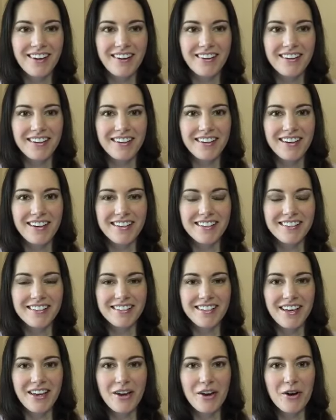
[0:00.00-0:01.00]
Right guys,
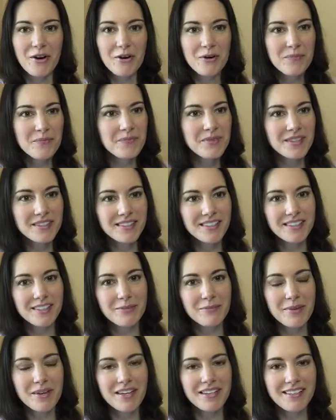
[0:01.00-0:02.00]
I hope this has
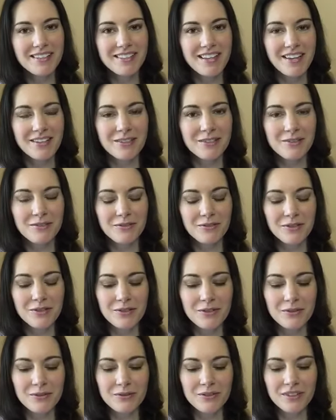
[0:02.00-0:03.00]
made sense for
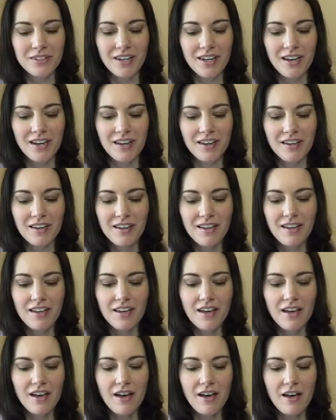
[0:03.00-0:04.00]
you today.
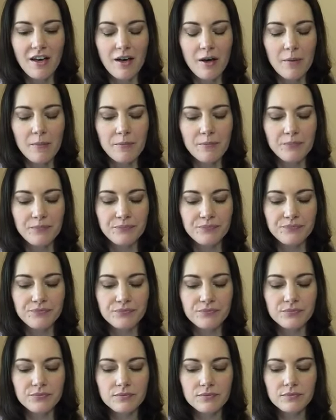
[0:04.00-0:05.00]
Um,
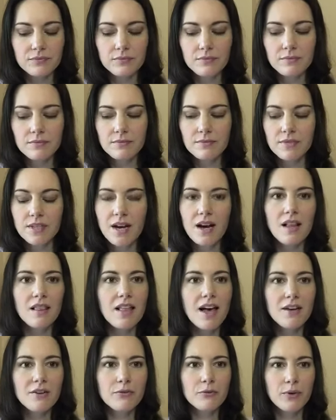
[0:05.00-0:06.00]
a lot
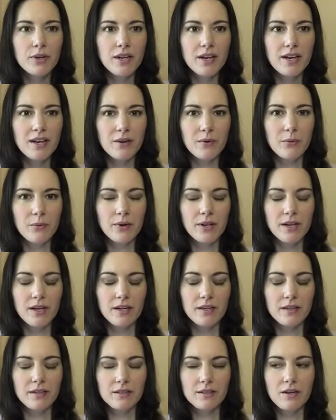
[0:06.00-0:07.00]
of what I what
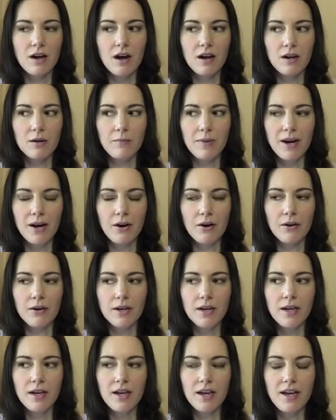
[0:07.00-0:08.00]
I talk about
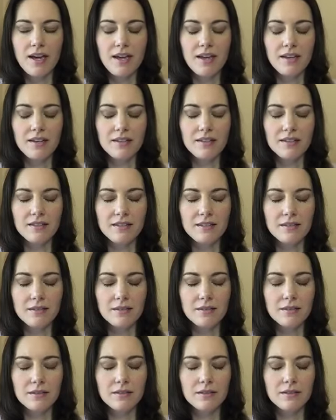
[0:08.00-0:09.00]
and
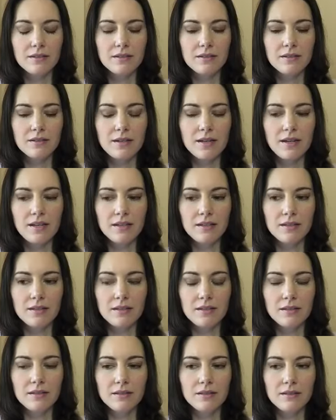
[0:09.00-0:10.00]
and
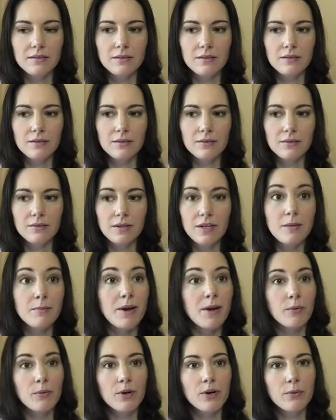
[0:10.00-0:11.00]
in my
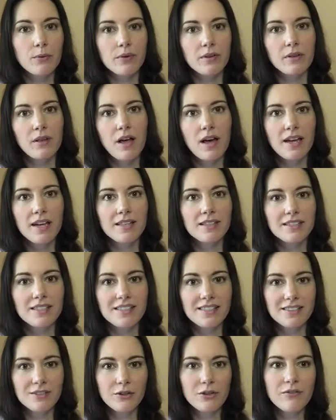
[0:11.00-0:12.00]
work with clients is
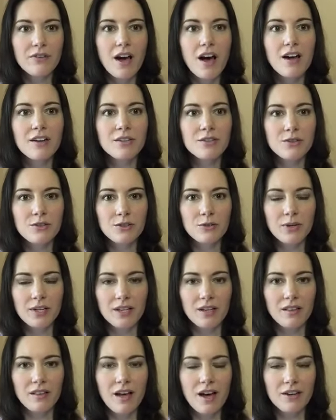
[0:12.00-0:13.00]
sort of undoing
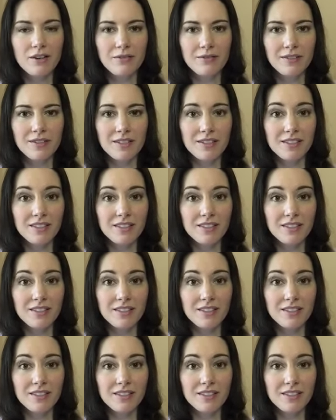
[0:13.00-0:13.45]
a lot of this